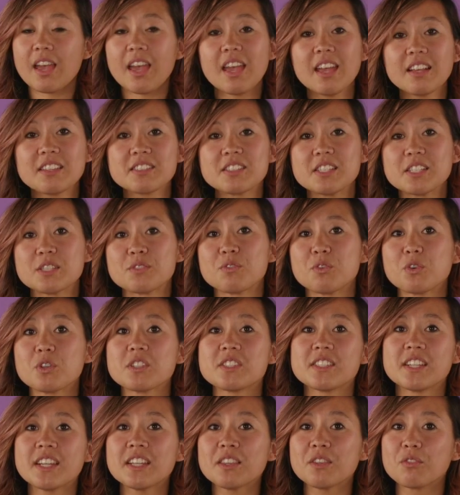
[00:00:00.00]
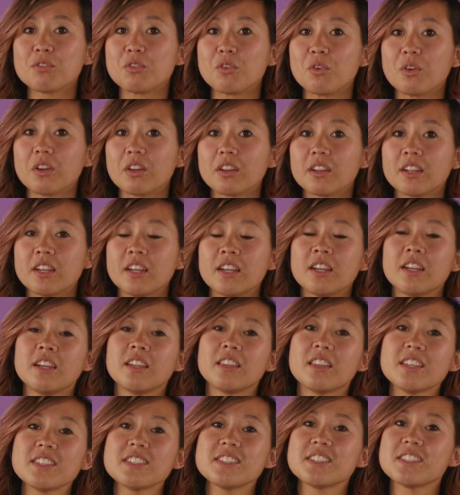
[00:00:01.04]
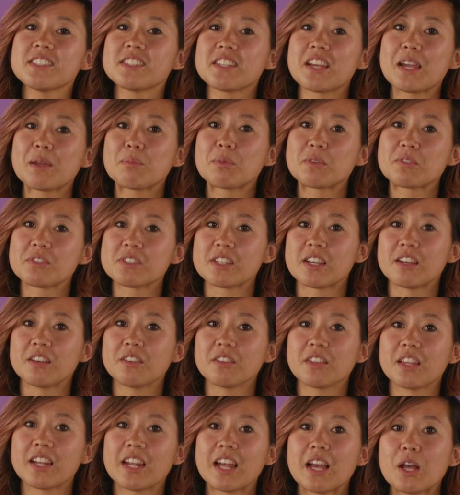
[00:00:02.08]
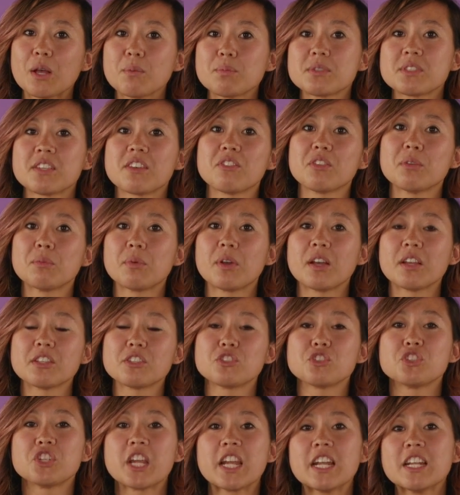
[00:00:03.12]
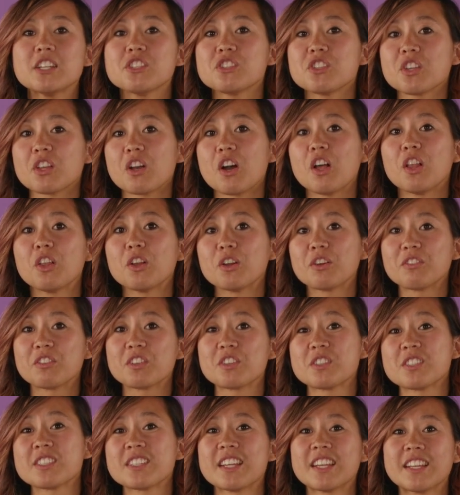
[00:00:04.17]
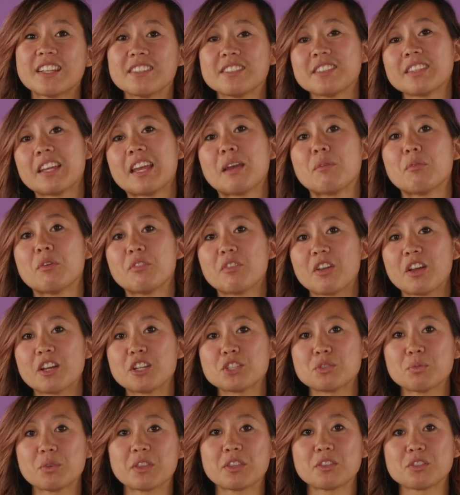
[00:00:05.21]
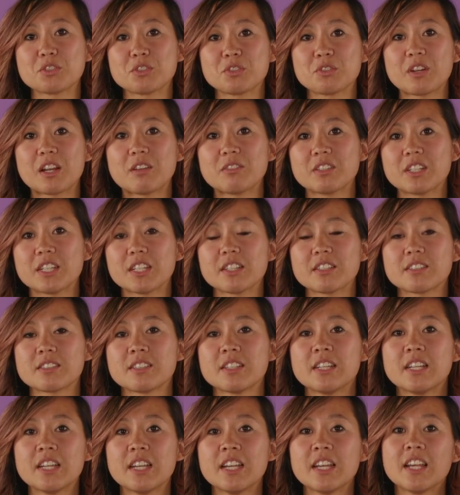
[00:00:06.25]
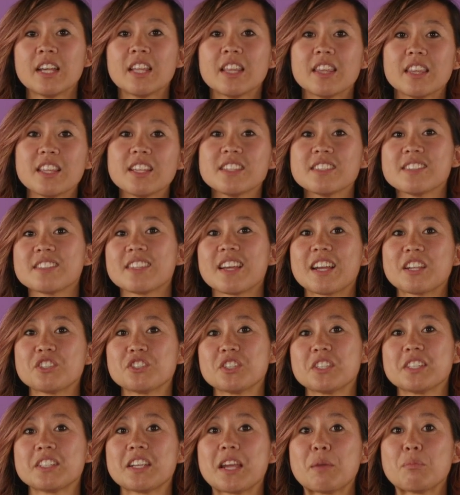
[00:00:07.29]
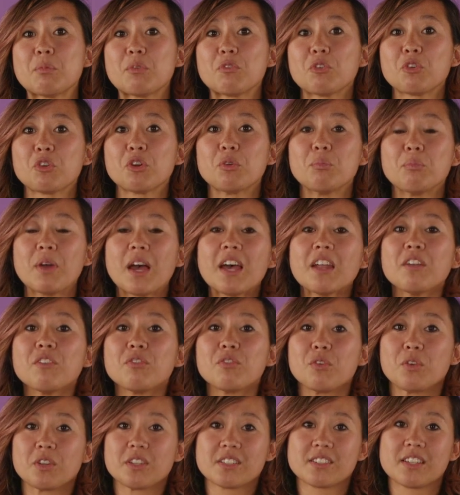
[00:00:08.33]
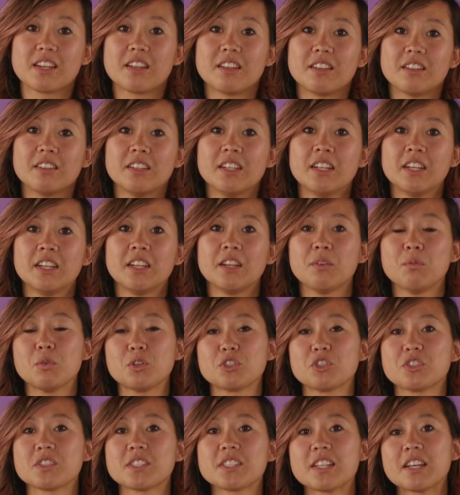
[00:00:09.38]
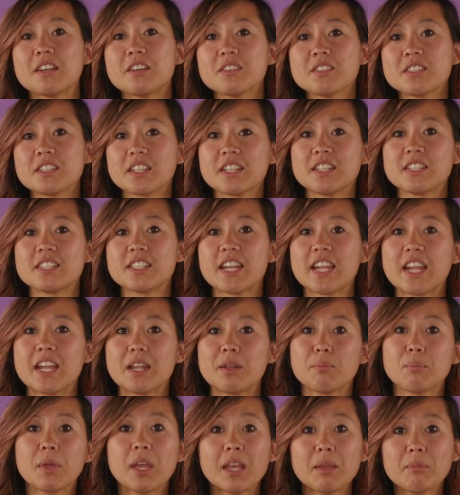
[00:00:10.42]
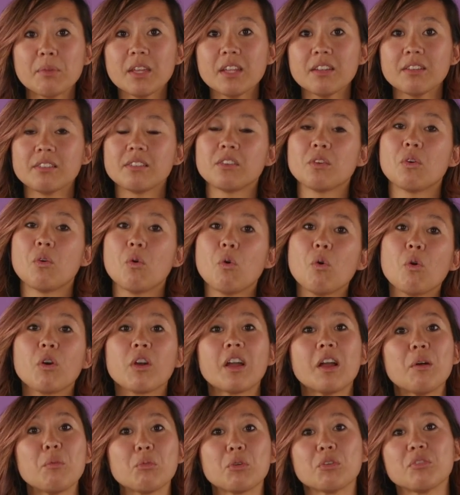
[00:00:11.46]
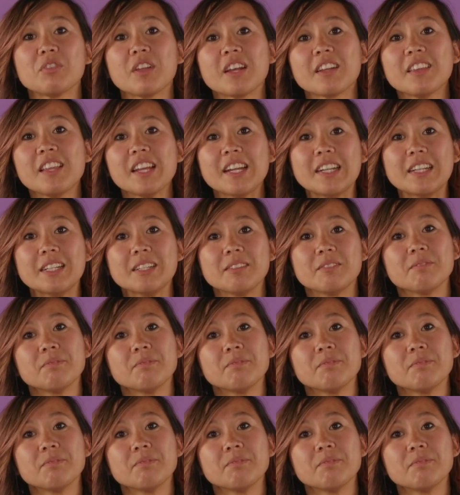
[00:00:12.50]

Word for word: X is for xanthophore. This is a type of cell that helps cephalopods change the color of their skin to camouflage with their surroundings. This is actually a type of chromatophore cell, which are cells that contain pigment or help reflect light.